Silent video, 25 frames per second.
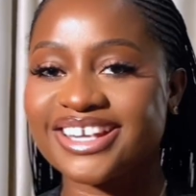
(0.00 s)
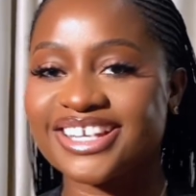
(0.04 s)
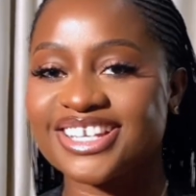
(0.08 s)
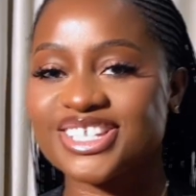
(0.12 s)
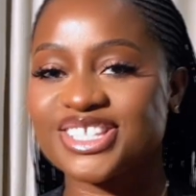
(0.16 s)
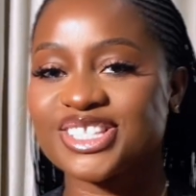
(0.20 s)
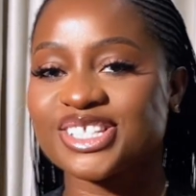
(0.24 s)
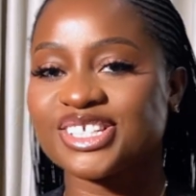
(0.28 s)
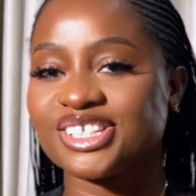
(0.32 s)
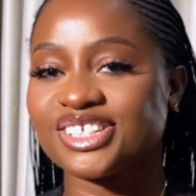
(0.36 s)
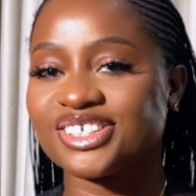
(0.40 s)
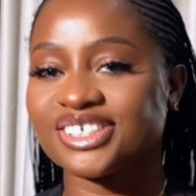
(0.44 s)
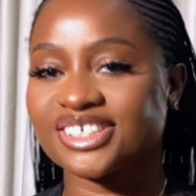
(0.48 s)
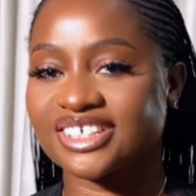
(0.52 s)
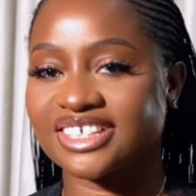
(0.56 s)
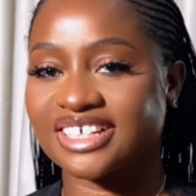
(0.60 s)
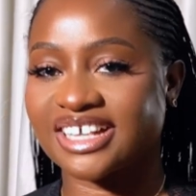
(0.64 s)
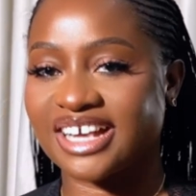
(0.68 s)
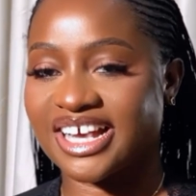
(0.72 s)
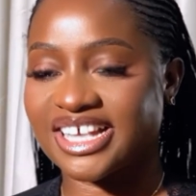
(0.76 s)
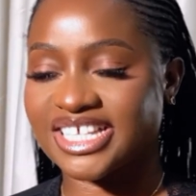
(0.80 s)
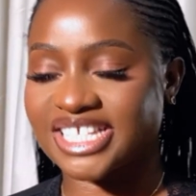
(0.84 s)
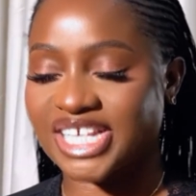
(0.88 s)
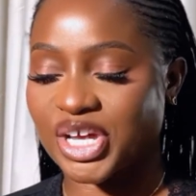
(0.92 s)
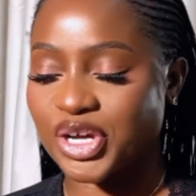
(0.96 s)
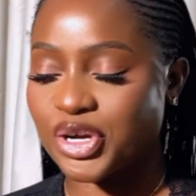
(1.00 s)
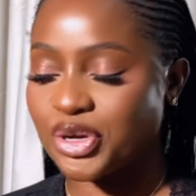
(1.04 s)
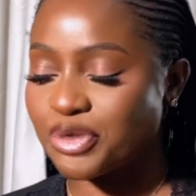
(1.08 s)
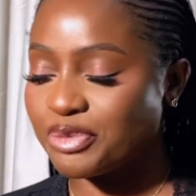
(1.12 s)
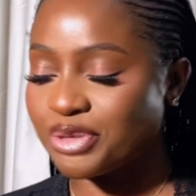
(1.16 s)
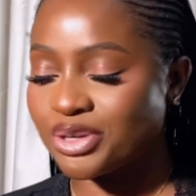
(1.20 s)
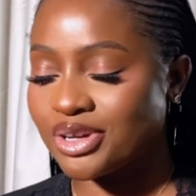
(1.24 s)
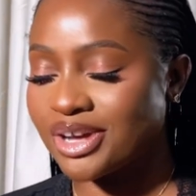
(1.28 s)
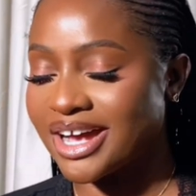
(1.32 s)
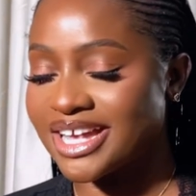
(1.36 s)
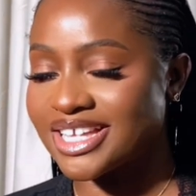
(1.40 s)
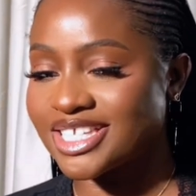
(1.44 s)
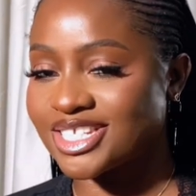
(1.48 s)
is the look, guys. I hope you
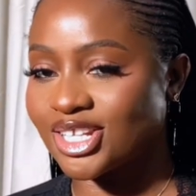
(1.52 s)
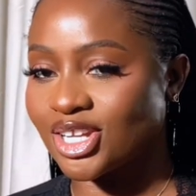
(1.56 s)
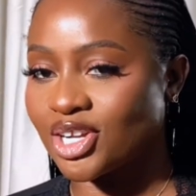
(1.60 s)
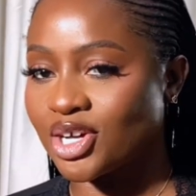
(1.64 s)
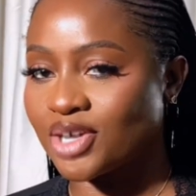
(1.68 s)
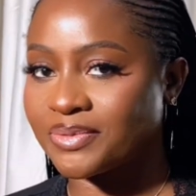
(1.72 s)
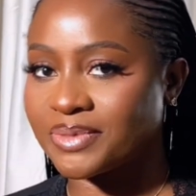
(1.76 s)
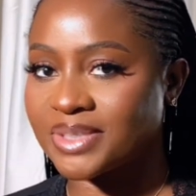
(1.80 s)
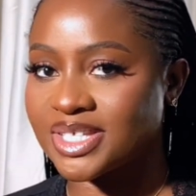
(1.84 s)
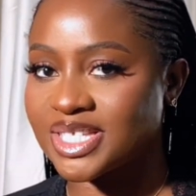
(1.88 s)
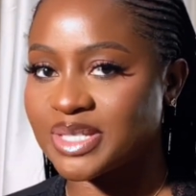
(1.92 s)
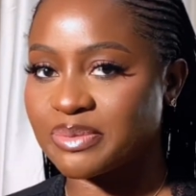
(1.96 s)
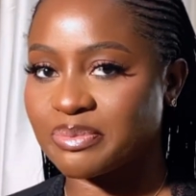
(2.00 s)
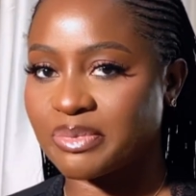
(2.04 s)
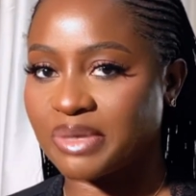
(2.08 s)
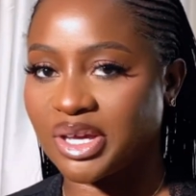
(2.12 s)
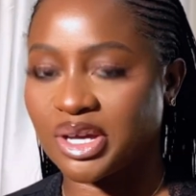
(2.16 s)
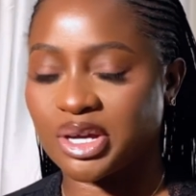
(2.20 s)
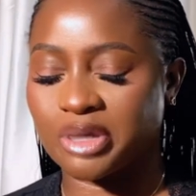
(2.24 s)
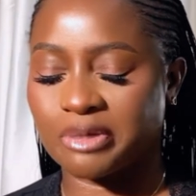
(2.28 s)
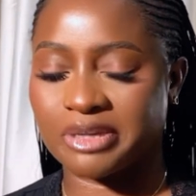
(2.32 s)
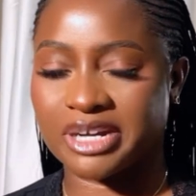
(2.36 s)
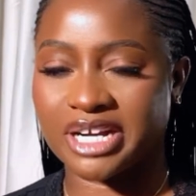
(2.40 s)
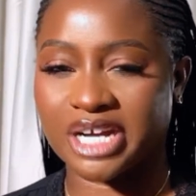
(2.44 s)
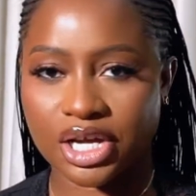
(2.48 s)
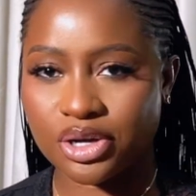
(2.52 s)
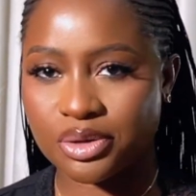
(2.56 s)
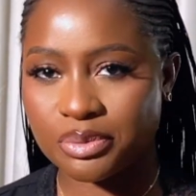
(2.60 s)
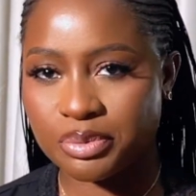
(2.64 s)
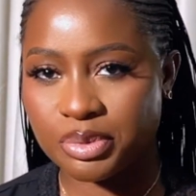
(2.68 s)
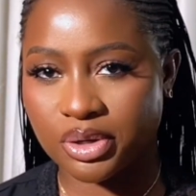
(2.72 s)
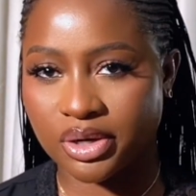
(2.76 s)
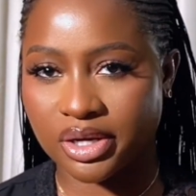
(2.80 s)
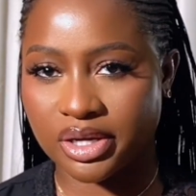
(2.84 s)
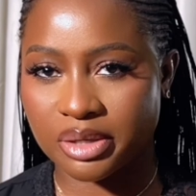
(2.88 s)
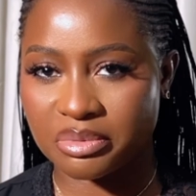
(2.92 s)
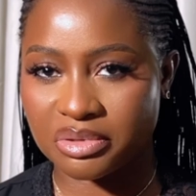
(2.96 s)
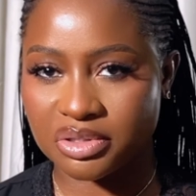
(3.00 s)
guys love this makeup and I hope
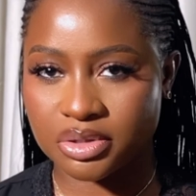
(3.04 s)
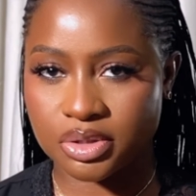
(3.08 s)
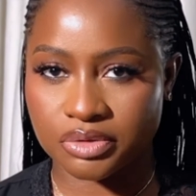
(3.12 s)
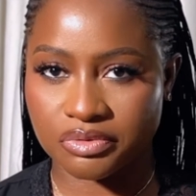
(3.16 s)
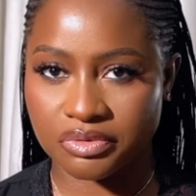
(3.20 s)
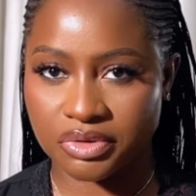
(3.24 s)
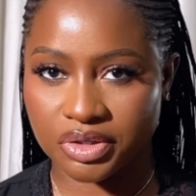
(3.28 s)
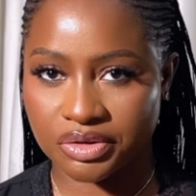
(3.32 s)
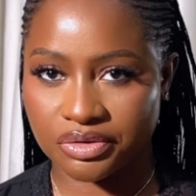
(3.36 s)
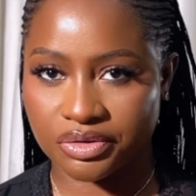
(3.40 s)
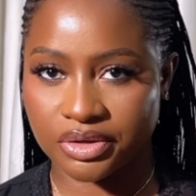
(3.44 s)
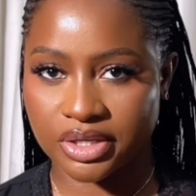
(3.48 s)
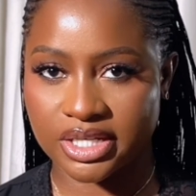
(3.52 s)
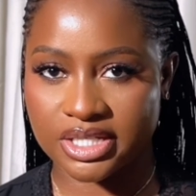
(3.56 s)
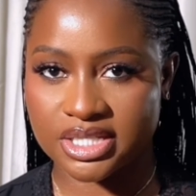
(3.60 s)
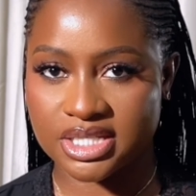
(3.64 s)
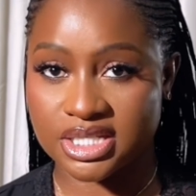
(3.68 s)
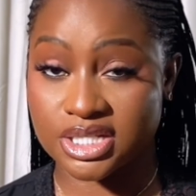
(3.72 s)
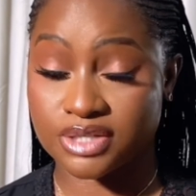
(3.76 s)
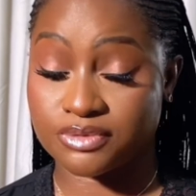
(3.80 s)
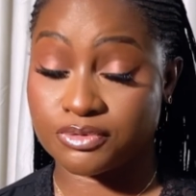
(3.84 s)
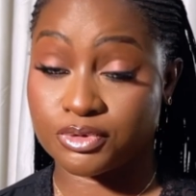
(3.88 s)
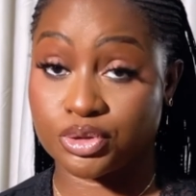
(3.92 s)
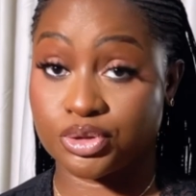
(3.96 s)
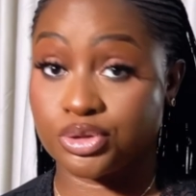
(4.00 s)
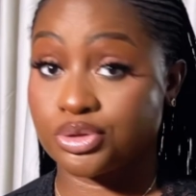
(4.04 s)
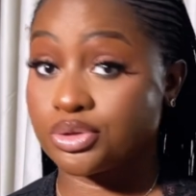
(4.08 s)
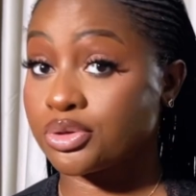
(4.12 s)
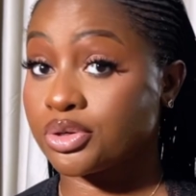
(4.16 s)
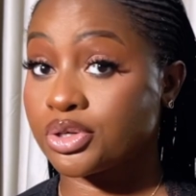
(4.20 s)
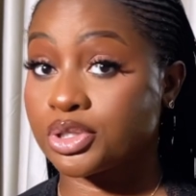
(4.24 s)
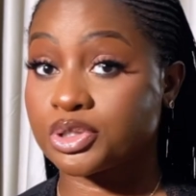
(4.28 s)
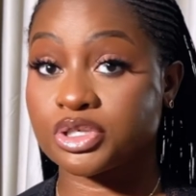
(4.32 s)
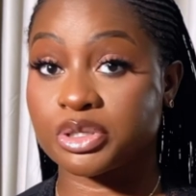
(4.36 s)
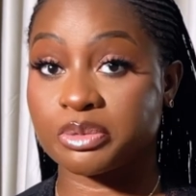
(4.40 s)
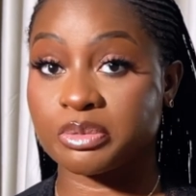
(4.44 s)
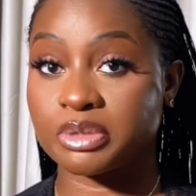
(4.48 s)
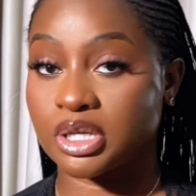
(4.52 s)
you're able to recreate it. If you do go
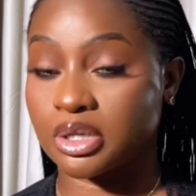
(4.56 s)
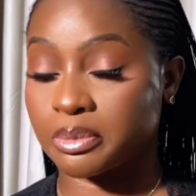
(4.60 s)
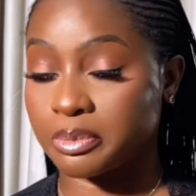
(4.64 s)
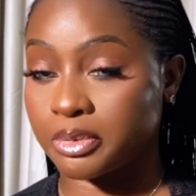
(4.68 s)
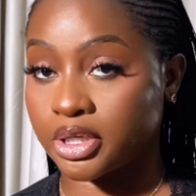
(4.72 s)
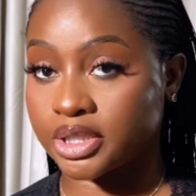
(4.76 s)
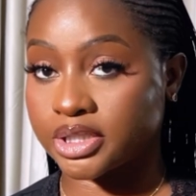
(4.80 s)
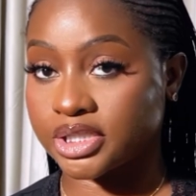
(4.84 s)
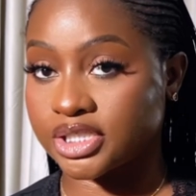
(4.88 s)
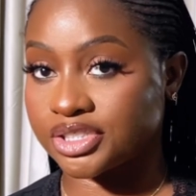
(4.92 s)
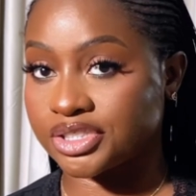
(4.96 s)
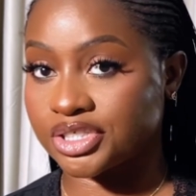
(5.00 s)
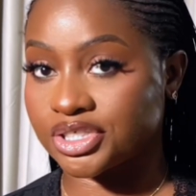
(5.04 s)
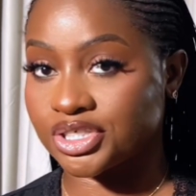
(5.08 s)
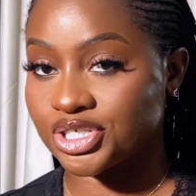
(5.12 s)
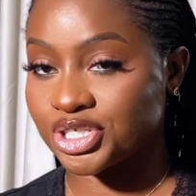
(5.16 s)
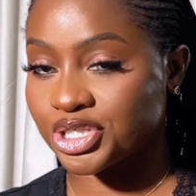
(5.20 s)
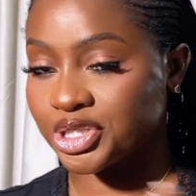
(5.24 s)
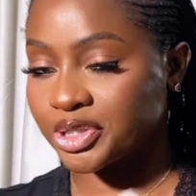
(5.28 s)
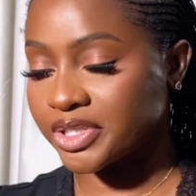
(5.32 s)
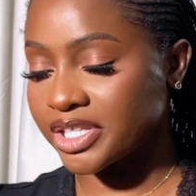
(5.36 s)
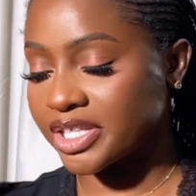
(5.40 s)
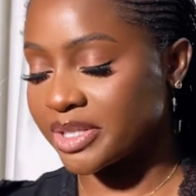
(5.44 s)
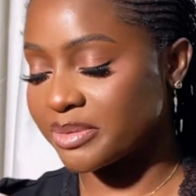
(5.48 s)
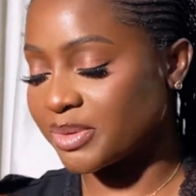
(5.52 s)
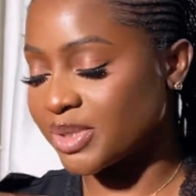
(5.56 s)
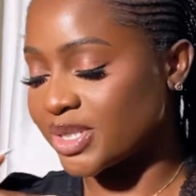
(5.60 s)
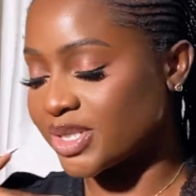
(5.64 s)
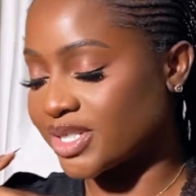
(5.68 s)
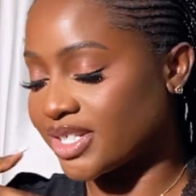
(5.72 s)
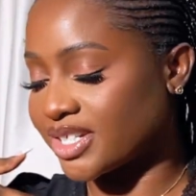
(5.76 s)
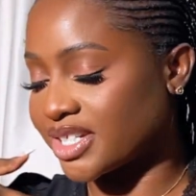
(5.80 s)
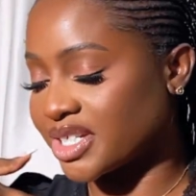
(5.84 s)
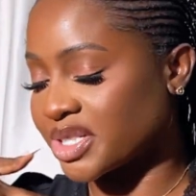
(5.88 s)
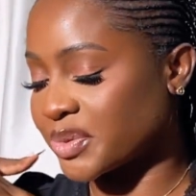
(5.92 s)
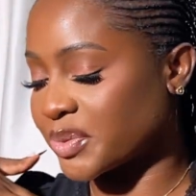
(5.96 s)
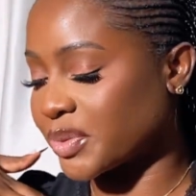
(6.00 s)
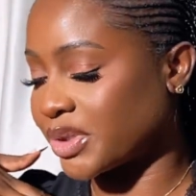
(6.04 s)
to a makeup artist, you can show them this
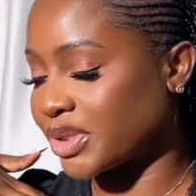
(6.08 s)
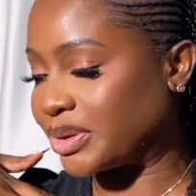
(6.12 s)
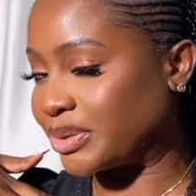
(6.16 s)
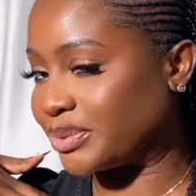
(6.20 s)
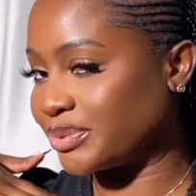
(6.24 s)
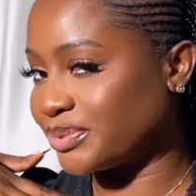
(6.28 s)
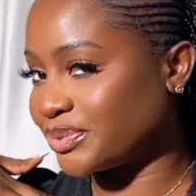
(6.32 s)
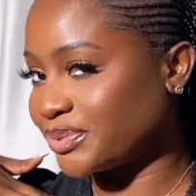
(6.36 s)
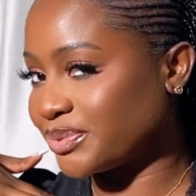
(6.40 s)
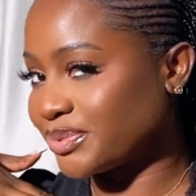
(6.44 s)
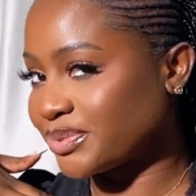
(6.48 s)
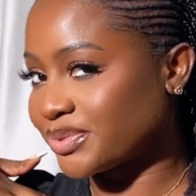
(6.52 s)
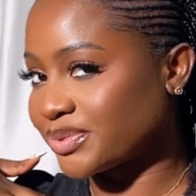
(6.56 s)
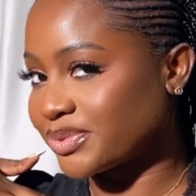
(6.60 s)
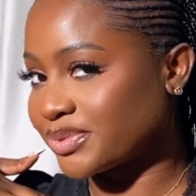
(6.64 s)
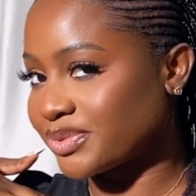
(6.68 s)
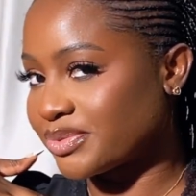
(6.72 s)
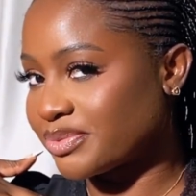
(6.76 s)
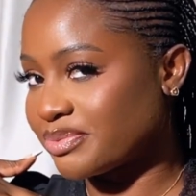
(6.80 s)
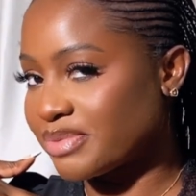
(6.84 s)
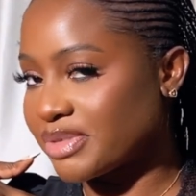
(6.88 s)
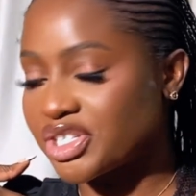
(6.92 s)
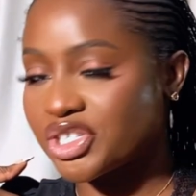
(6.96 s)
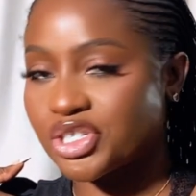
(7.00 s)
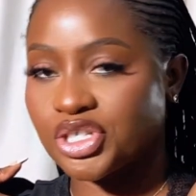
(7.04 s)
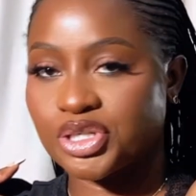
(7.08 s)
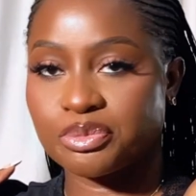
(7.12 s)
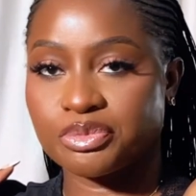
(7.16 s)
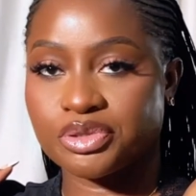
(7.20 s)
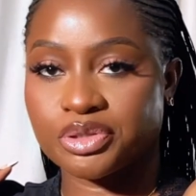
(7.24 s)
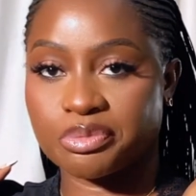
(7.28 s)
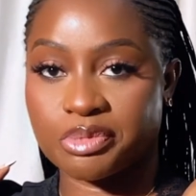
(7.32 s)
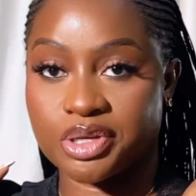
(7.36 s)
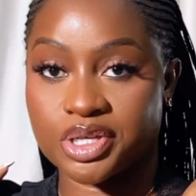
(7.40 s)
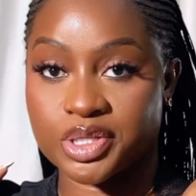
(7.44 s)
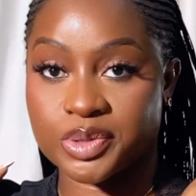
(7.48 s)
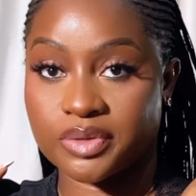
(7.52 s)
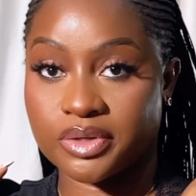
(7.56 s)
look as well. Make sure you book
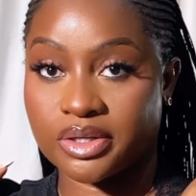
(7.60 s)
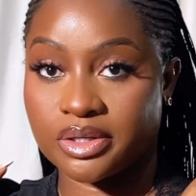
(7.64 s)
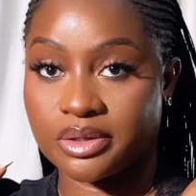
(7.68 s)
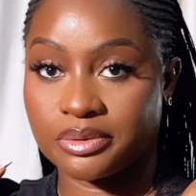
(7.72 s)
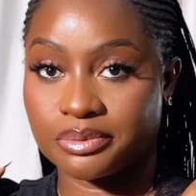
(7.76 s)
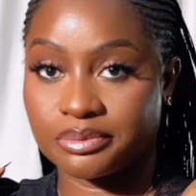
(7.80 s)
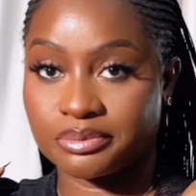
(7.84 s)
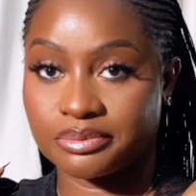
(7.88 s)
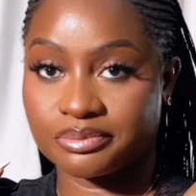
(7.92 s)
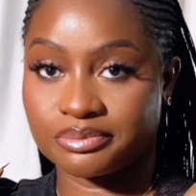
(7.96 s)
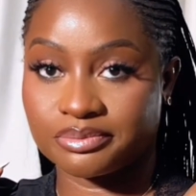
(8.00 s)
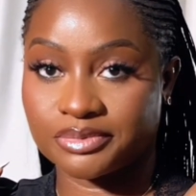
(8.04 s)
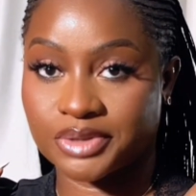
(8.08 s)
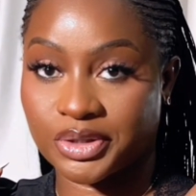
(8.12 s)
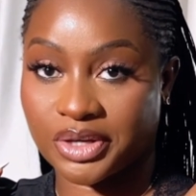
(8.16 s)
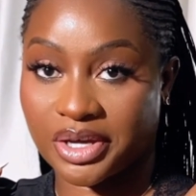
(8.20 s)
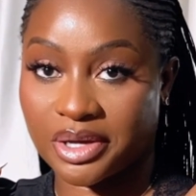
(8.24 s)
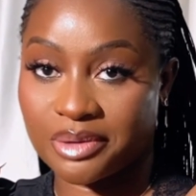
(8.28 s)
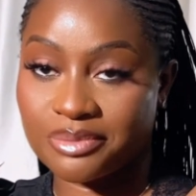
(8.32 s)
me as well, okay?